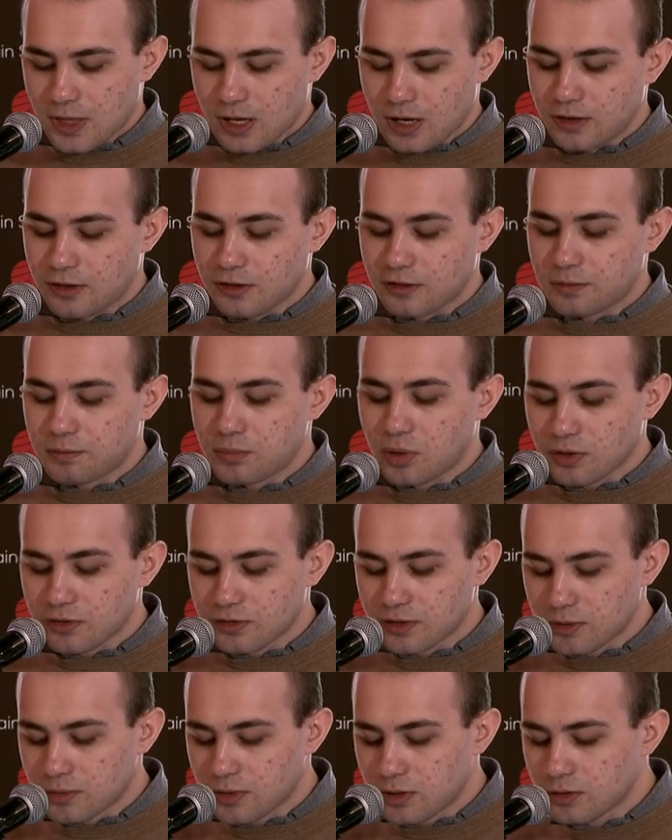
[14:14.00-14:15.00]
It is
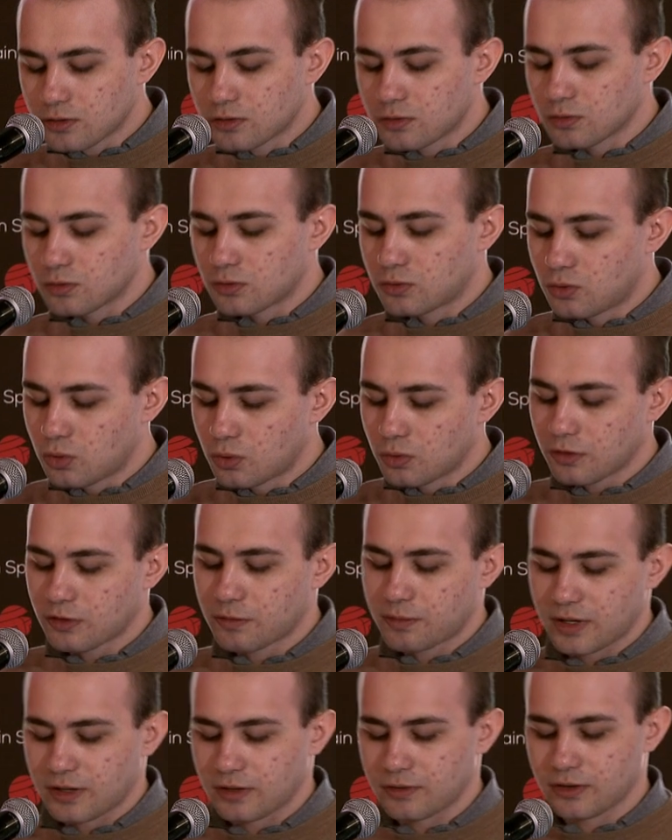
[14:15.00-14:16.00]
possible to turn
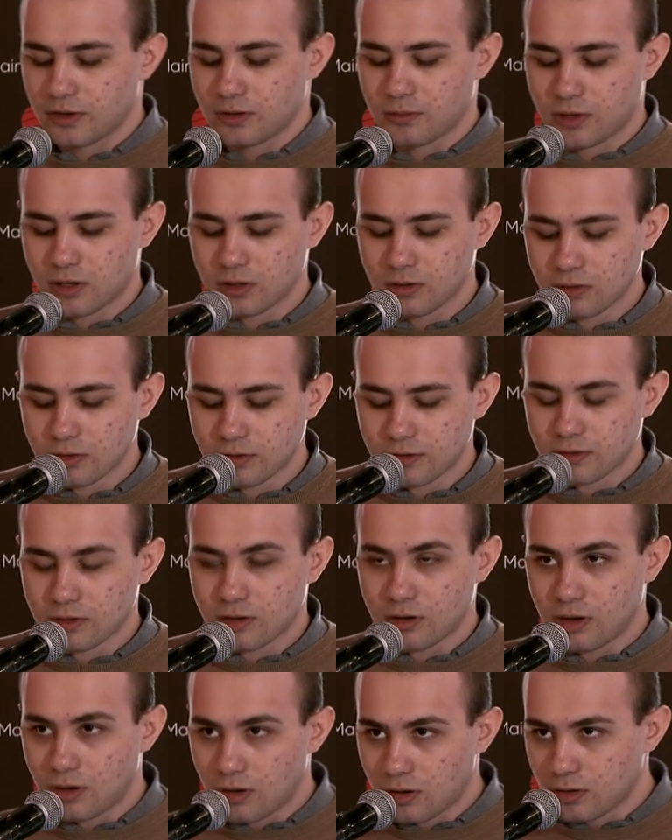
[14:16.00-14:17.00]
specific models
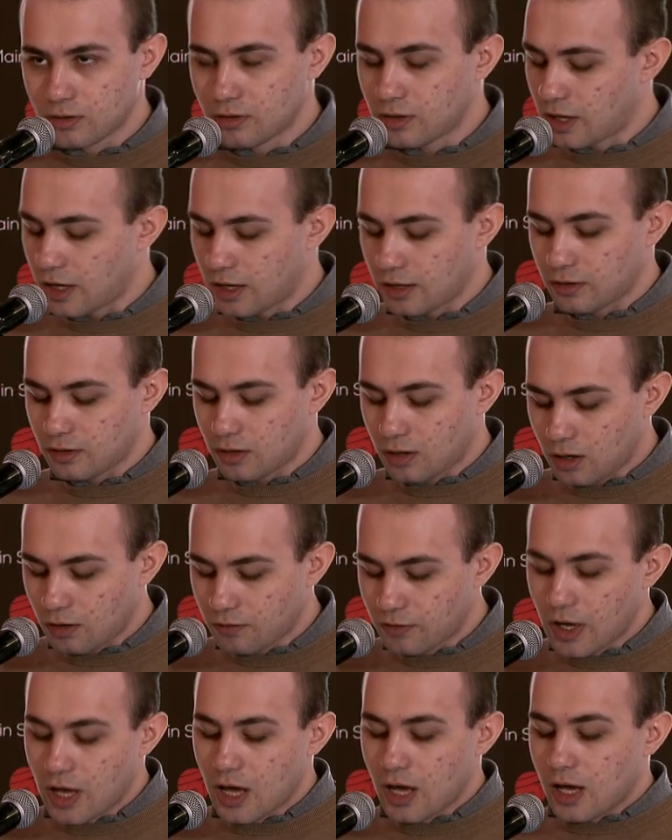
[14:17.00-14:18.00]
on and
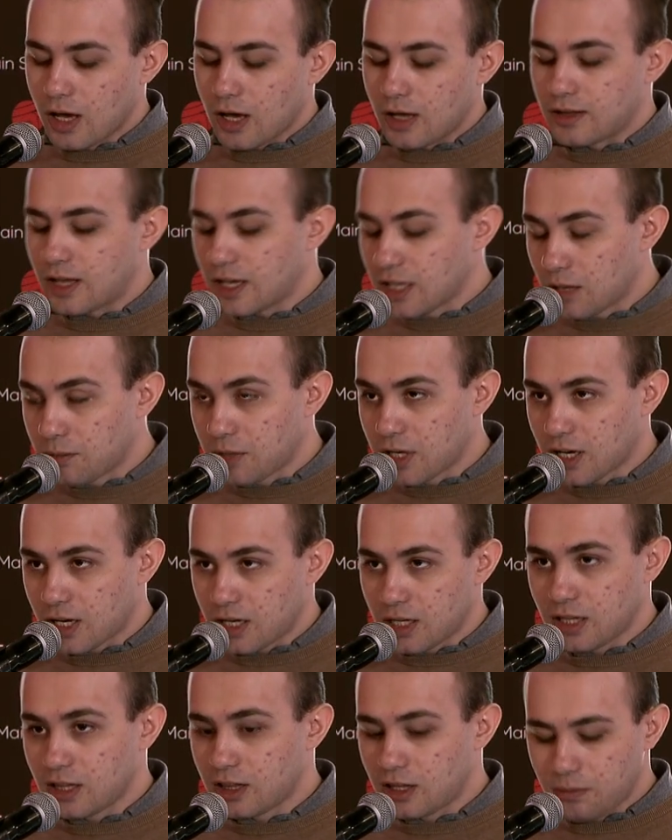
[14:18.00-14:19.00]
off
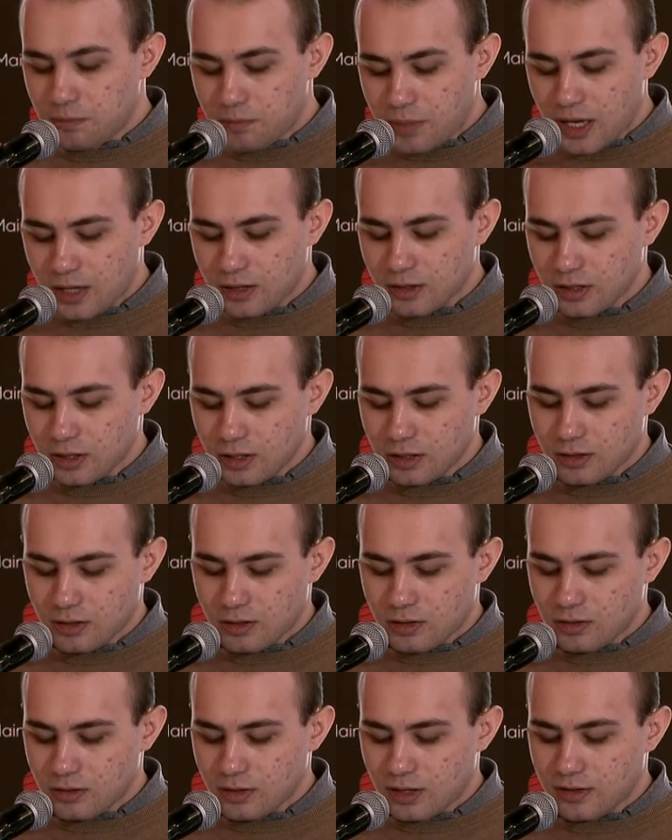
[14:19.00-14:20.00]
dynamically depending
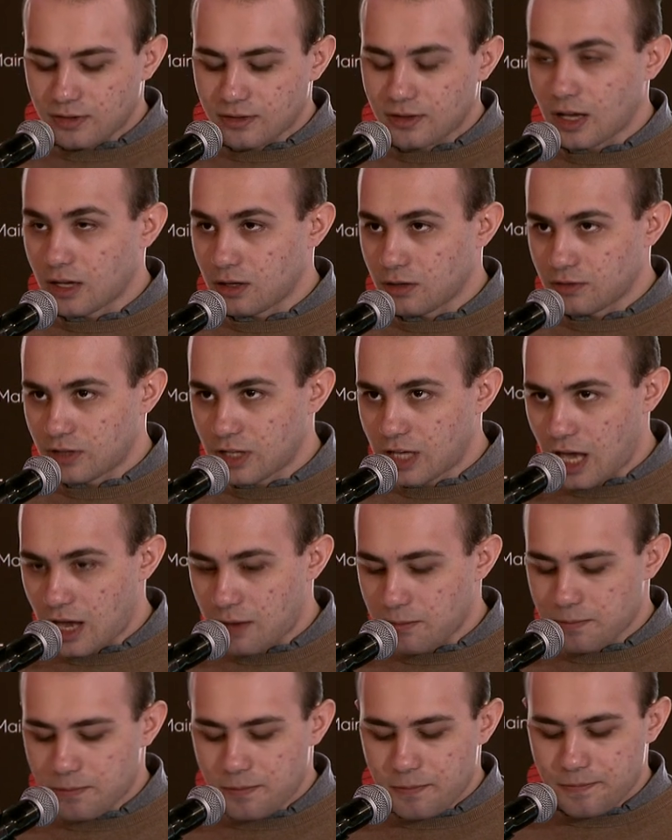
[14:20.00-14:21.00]
on the state of the
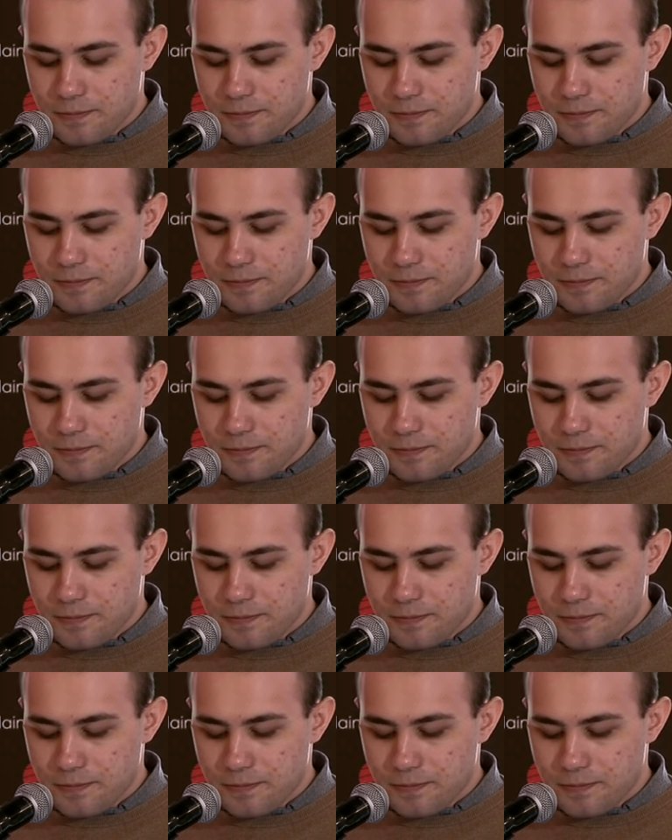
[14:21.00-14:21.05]
game.